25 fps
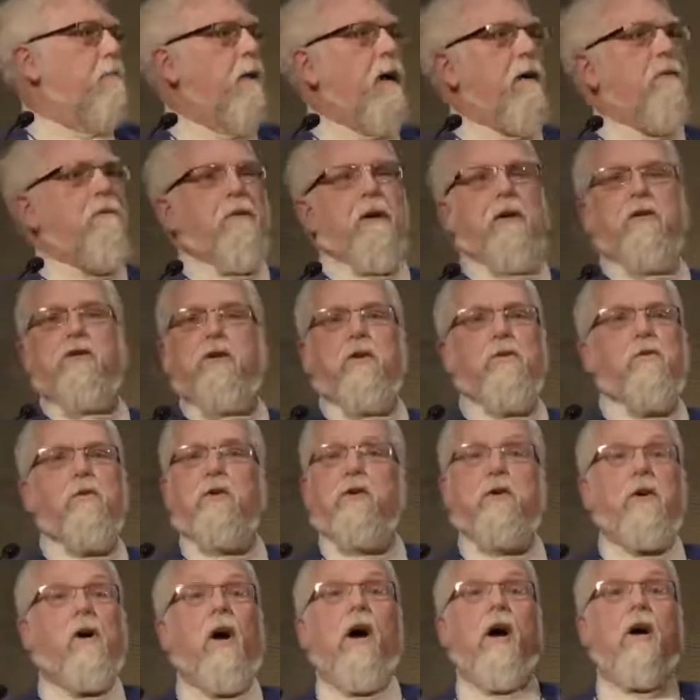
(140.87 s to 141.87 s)
in my
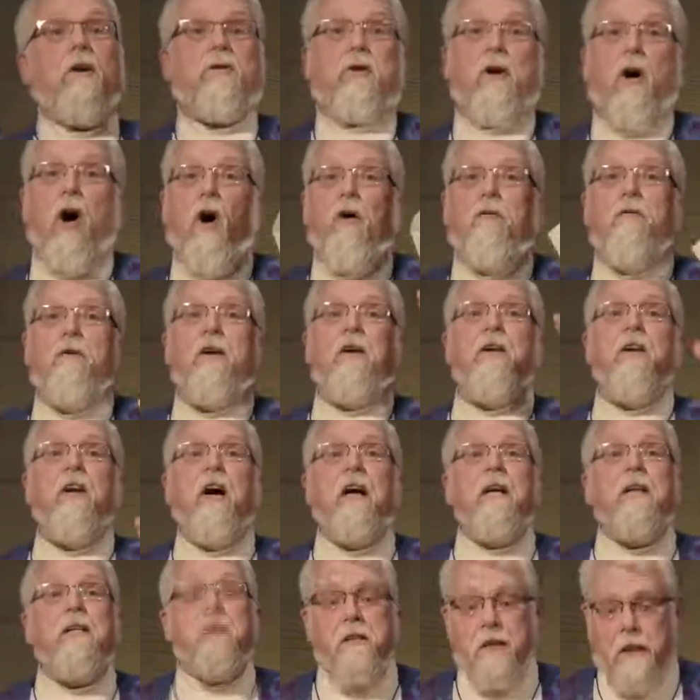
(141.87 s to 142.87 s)
vision was called
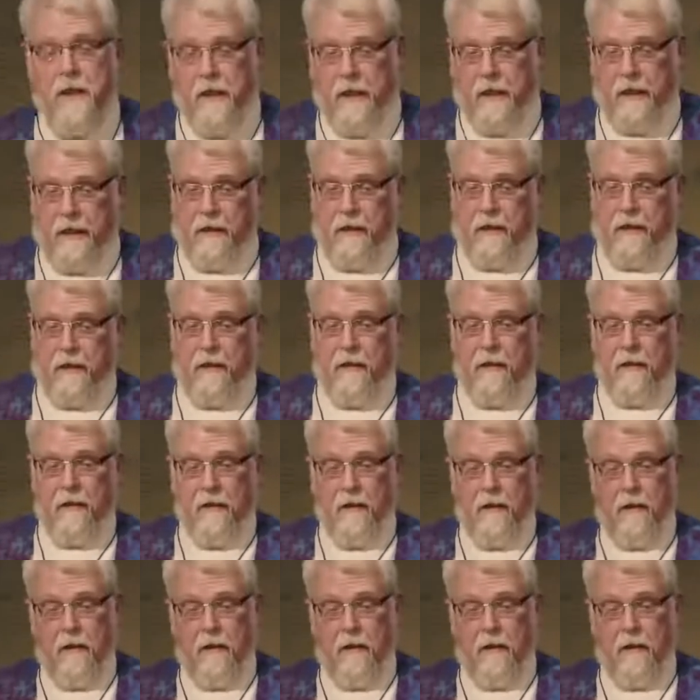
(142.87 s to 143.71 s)
COVID-19,